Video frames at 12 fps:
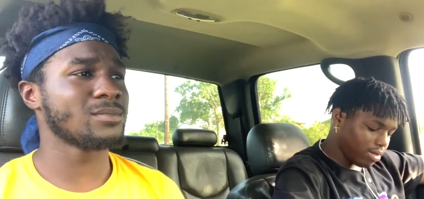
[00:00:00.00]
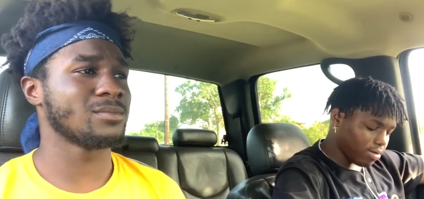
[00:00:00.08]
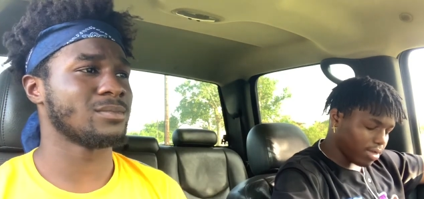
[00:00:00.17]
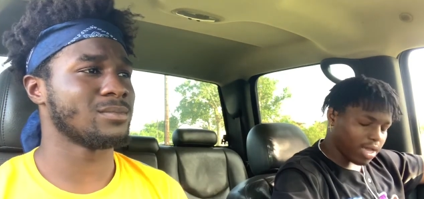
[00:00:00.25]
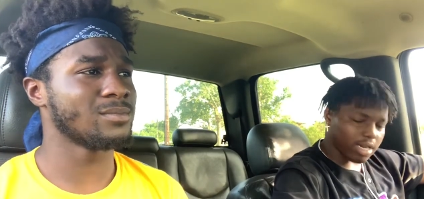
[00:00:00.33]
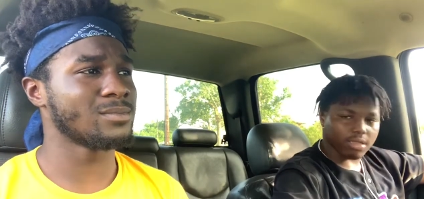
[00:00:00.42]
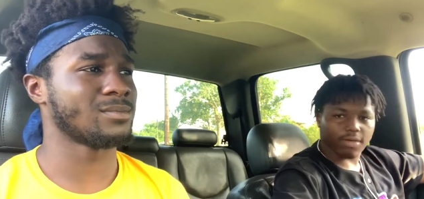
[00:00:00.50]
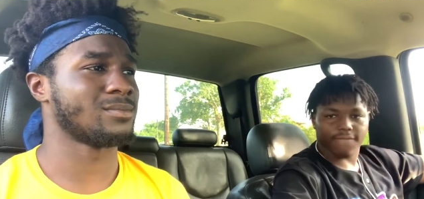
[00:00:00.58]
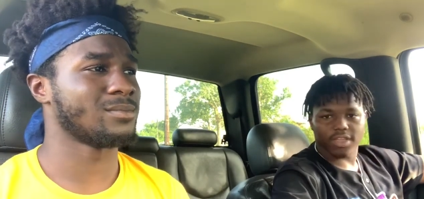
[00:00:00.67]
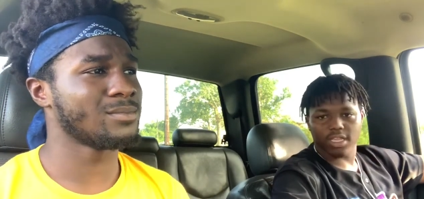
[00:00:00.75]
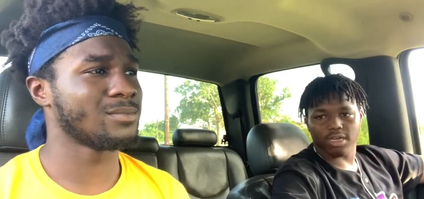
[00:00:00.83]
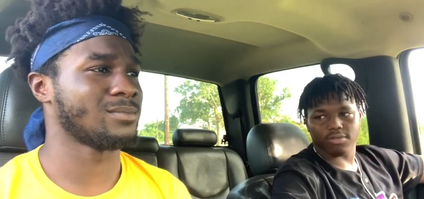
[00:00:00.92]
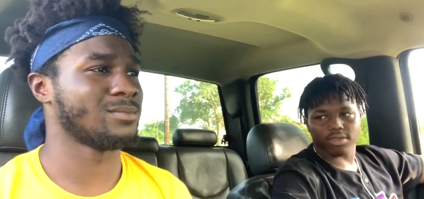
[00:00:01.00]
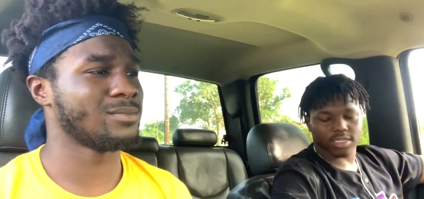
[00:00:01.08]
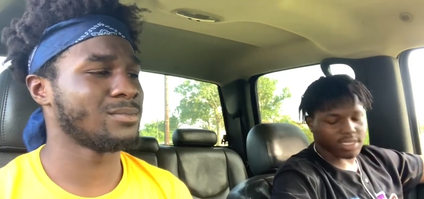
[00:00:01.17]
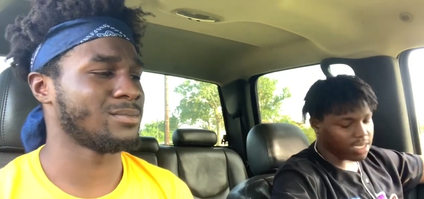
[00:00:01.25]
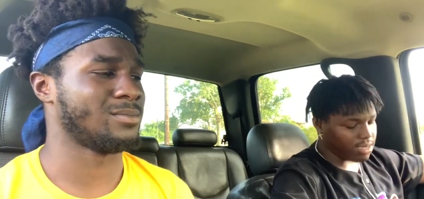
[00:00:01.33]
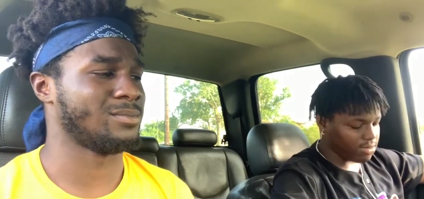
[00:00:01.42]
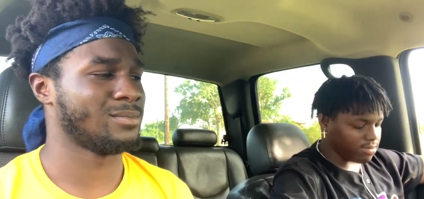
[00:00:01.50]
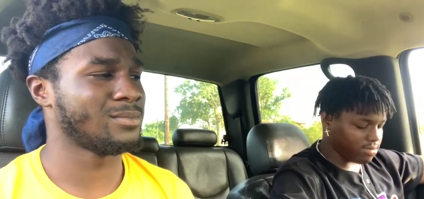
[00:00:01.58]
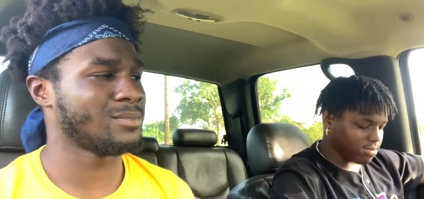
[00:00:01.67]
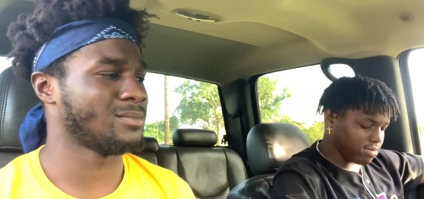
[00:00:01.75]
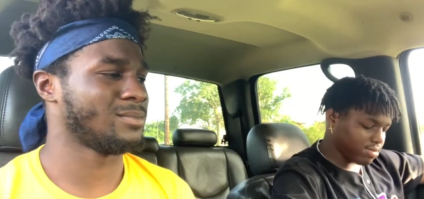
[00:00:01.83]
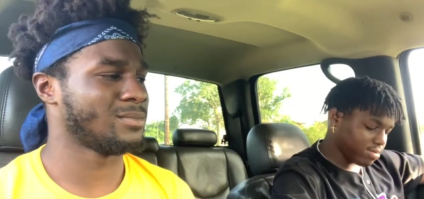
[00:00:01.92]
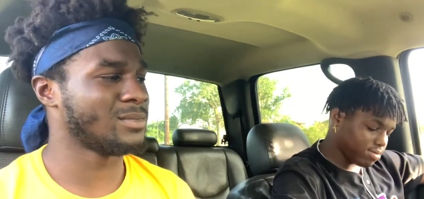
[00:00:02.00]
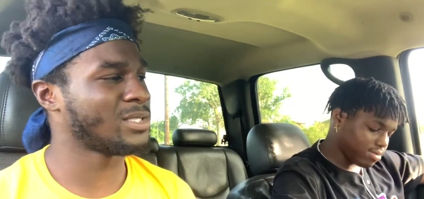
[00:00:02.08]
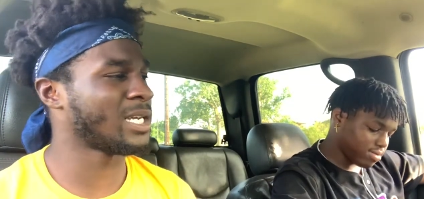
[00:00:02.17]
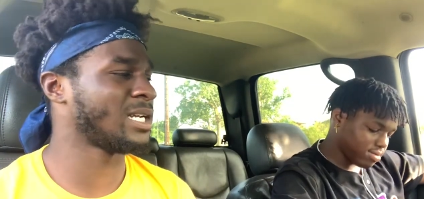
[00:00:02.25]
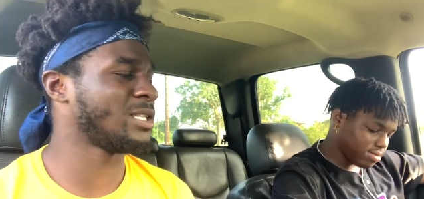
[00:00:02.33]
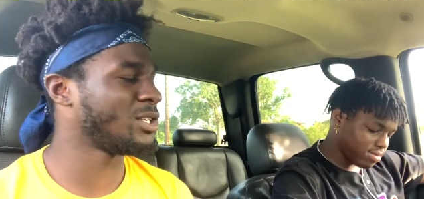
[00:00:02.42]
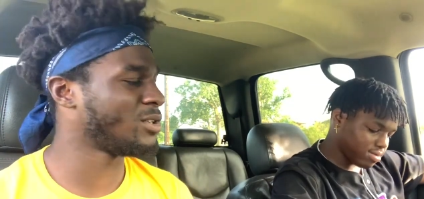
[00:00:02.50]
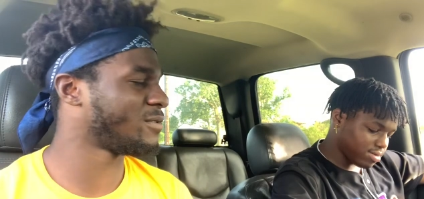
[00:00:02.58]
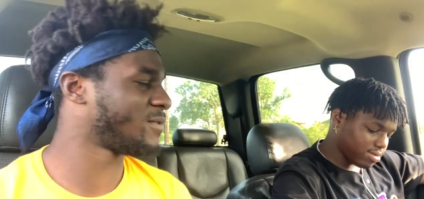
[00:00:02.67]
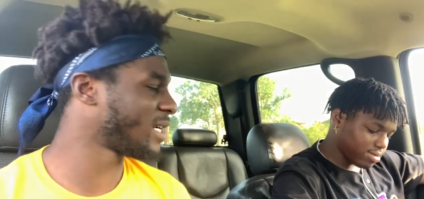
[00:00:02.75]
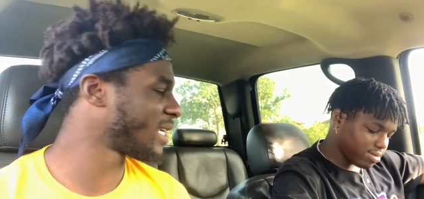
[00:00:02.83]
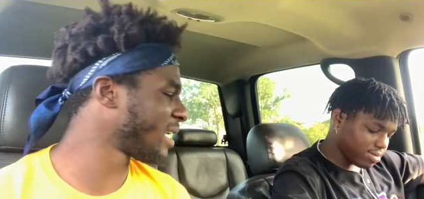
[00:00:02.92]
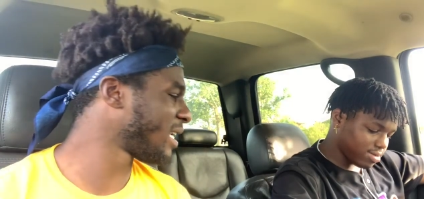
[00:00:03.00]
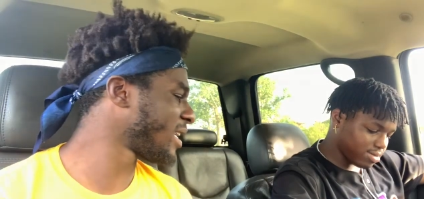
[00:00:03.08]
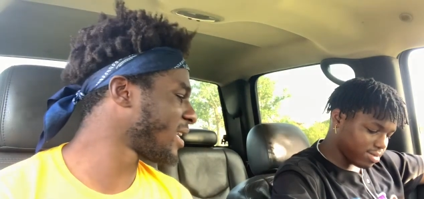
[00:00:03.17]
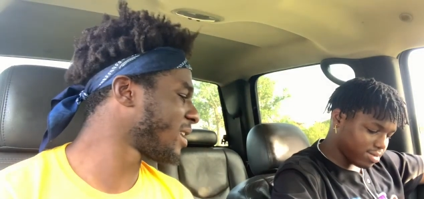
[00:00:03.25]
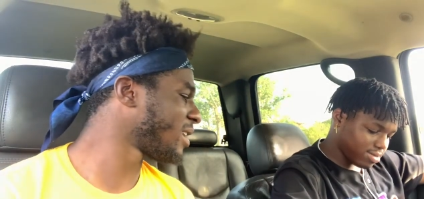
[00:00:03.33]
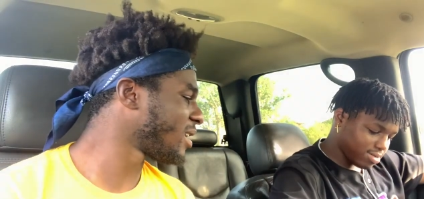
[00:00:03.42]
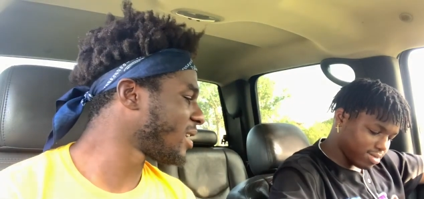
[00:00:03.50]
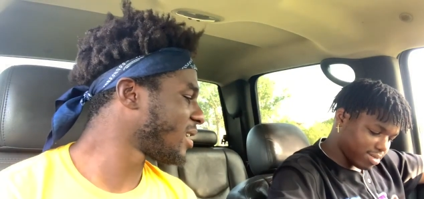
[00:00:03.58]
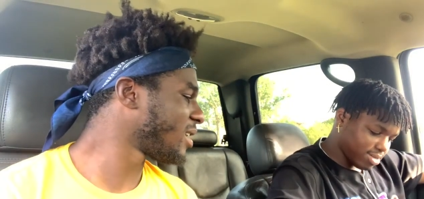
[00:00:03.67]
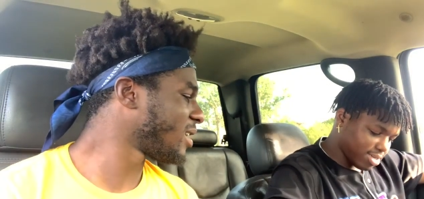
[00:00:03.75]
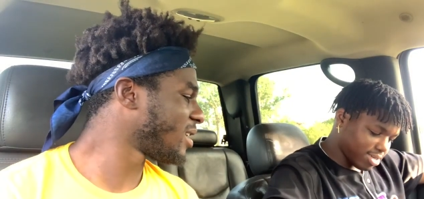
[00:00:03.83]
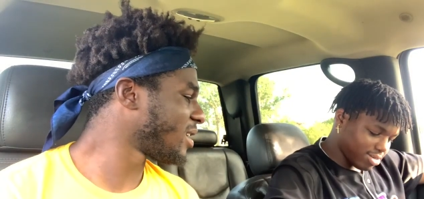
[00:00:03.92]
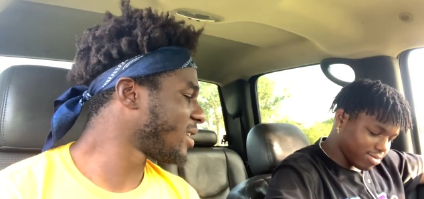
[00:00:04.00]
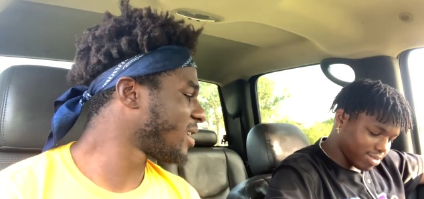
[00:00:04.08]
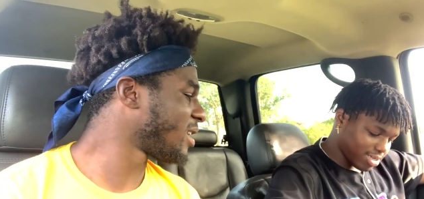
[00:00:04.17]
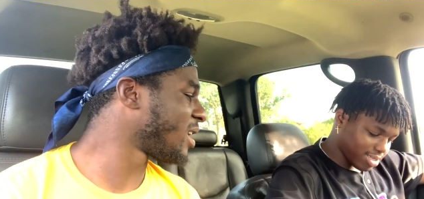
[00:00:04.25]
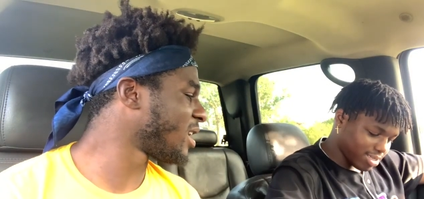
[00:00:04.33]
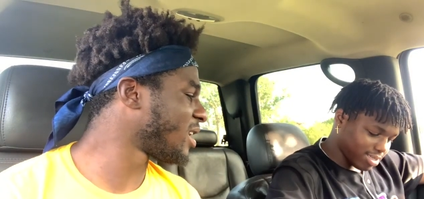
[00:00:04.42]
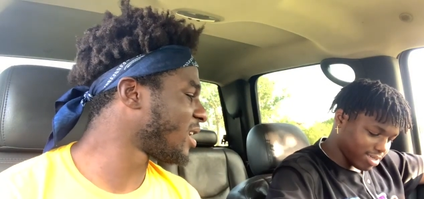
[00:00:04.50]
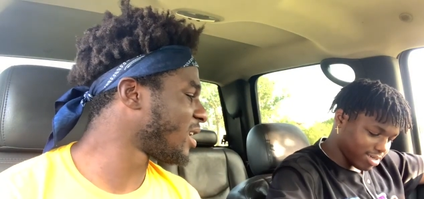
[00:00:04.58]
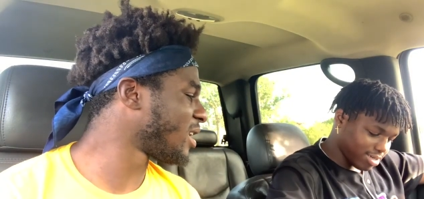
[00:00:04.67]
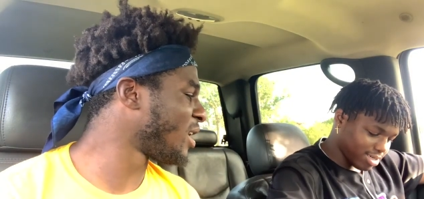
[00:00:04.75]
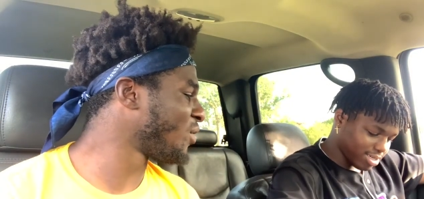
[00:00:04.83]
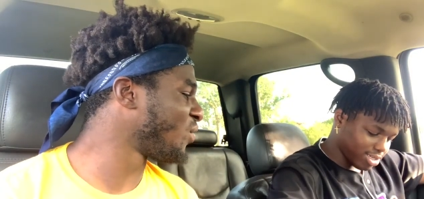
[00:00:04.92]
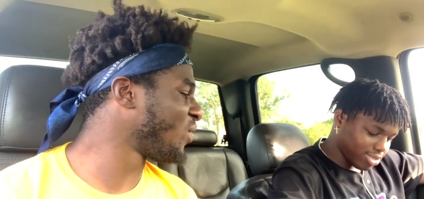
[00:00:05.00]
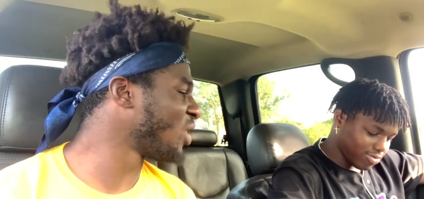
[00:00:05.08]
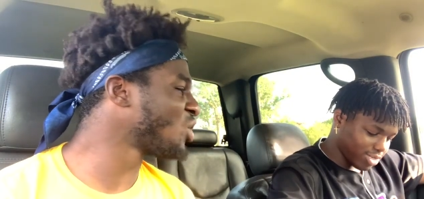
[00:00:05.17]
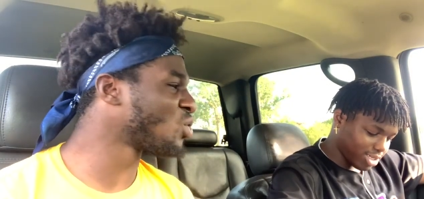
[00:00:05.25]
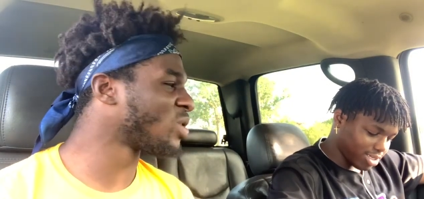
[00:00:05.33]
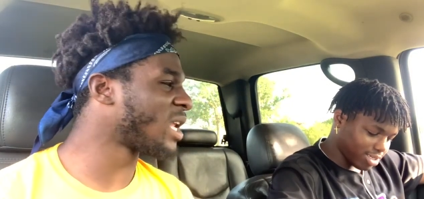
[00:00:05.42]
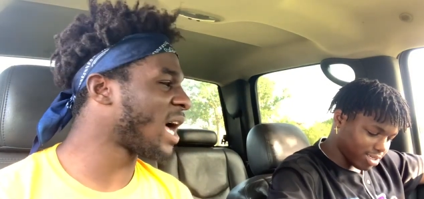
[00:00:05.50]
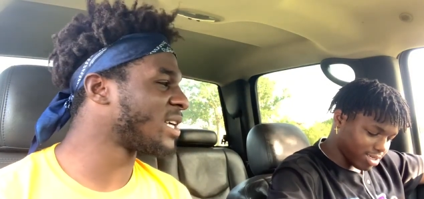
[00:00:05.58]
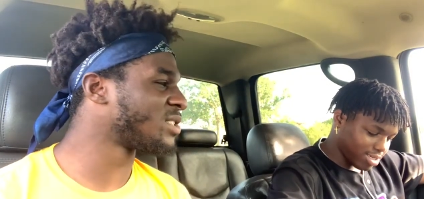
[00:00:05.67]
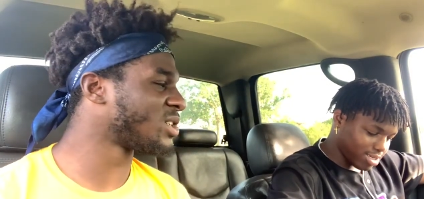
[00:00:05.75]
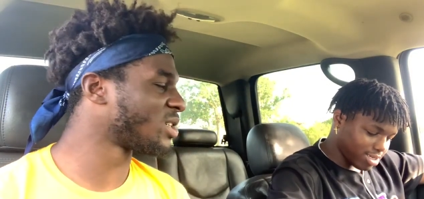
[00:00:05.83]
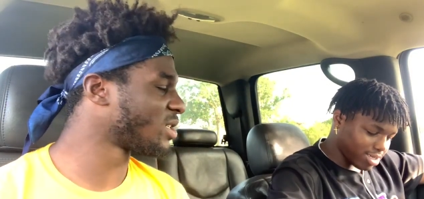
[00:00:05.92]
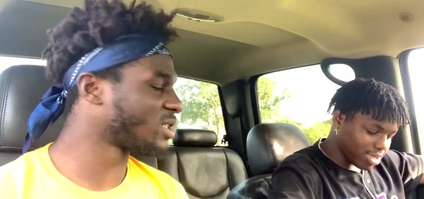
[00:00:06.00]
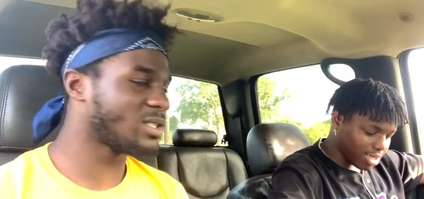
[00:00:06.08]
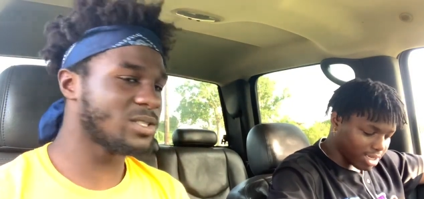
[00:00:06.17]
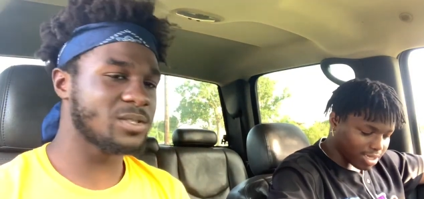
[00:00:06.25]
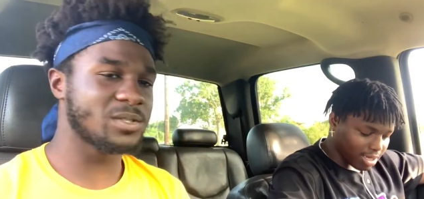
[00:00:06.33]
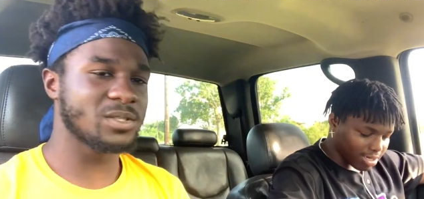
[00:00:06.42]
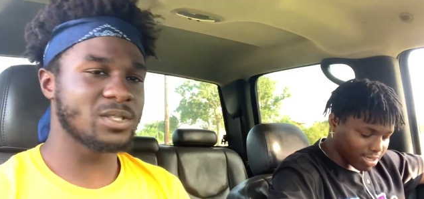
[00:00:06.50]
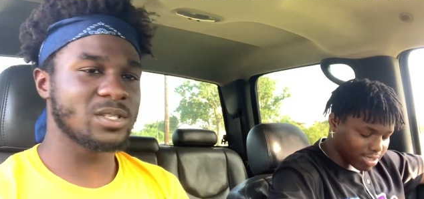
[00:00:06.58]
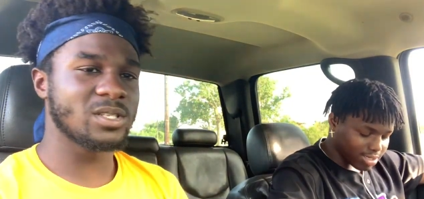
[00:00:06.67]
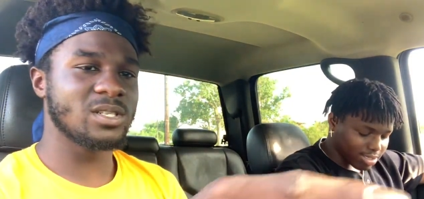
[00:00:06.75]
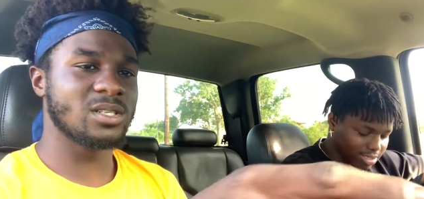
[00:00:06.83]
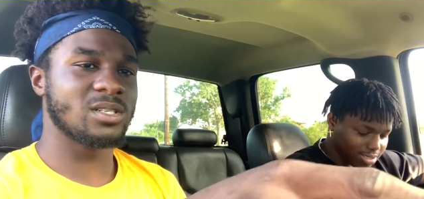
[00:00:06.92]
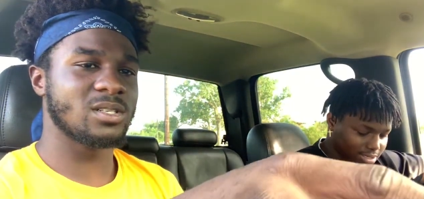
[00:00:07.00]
Speaker 1: they got a little video with this hoe.
Speaker 2: It's like a little fucking.
Speaker 1: See that hoe? They got these little. Oh, visualizer. Yeah, that's all it is.